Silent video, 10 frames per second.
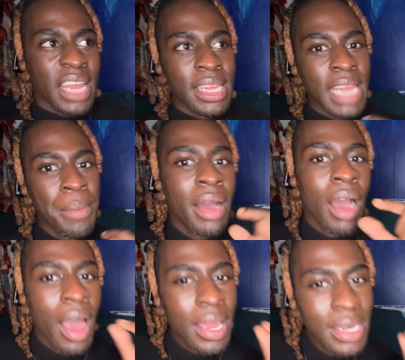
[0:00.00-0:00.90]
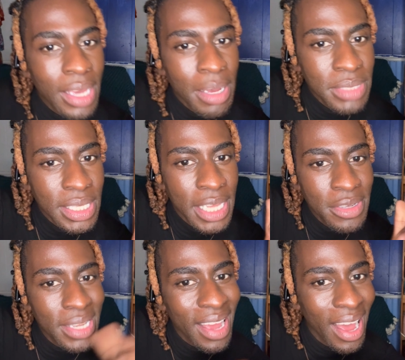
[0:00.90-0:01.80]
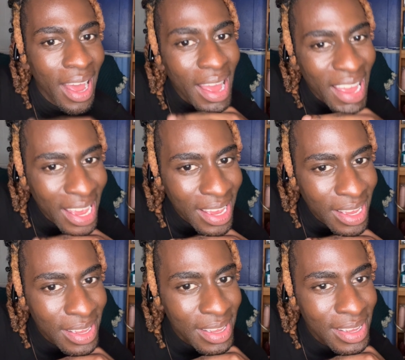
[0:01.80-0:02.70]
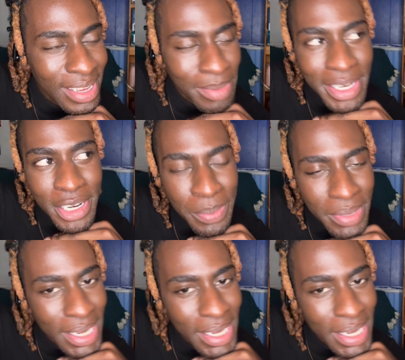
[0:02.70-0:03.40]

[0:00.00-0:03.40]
And then that mahogany comes in there. It's like, hi, I'm here to